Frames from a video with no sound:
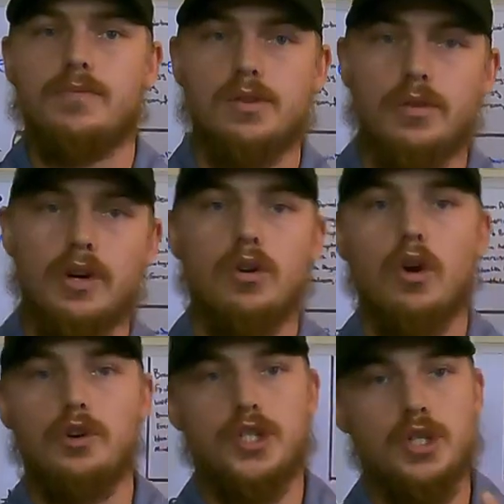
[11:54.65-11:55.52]
So
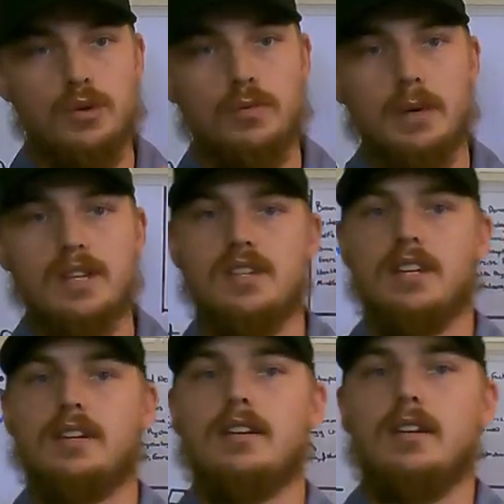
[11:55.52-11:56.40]
there are two
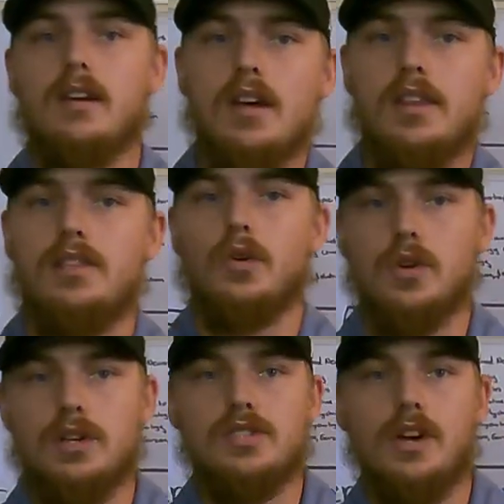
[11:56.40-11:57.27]
basic
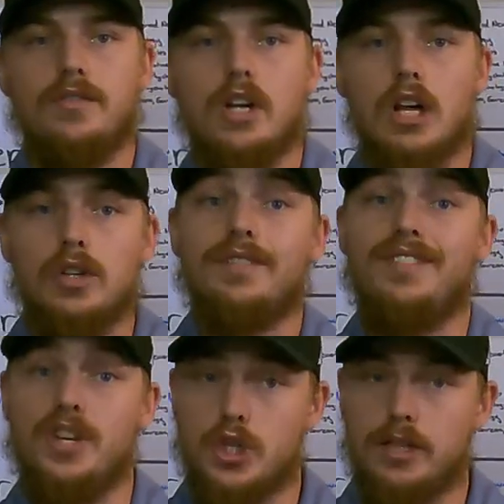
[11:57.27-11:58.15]
theories of color
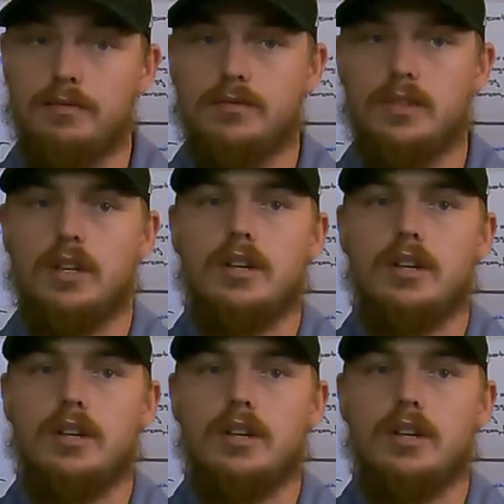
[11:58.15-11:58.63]
vision.